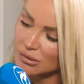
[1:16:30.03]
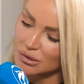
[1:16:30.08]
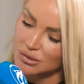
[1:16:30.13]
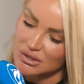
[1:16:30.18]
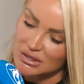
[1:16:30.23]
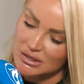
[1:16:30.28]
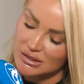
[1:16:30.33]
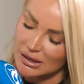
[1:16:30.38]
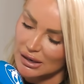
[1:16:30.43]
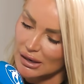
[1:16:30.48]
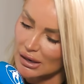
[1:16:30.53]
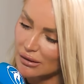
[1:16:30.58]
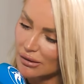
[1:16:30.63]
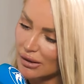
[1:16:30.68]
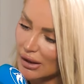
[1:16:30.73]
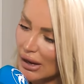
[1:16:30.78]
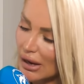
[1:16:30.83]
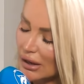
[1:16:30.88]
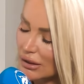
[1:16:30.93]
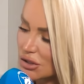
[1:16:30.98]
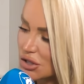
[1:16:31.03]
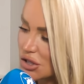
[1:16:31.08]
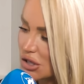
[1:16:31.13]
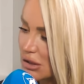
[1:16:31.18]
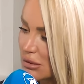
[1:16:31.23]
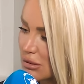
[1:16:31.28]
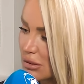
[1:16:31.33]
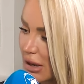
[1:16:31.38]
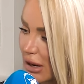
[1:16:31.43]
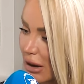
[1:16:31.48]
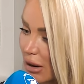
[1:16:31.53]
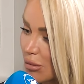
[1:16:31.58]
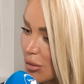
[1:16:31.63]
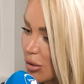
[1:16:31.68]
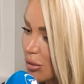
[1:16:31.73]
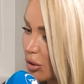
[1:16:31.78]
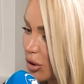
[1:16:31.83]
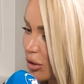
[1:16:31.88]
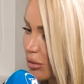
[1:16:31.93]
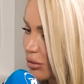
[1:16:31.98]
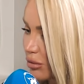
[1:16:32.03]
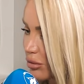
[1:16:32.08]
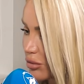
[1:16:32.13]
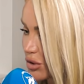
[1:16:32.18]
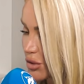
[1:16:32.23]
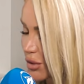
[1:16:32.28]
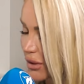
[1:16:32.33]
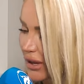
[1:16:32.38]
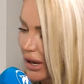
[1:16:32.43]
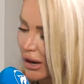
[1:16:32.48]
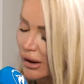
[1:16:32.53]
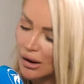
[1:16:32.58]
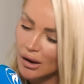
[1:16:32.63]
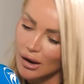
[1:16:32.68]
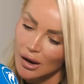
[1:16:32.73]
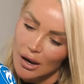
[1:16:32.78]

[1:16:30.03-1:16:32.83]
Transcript: there was this girl there, and she eh, her mum come, was with her,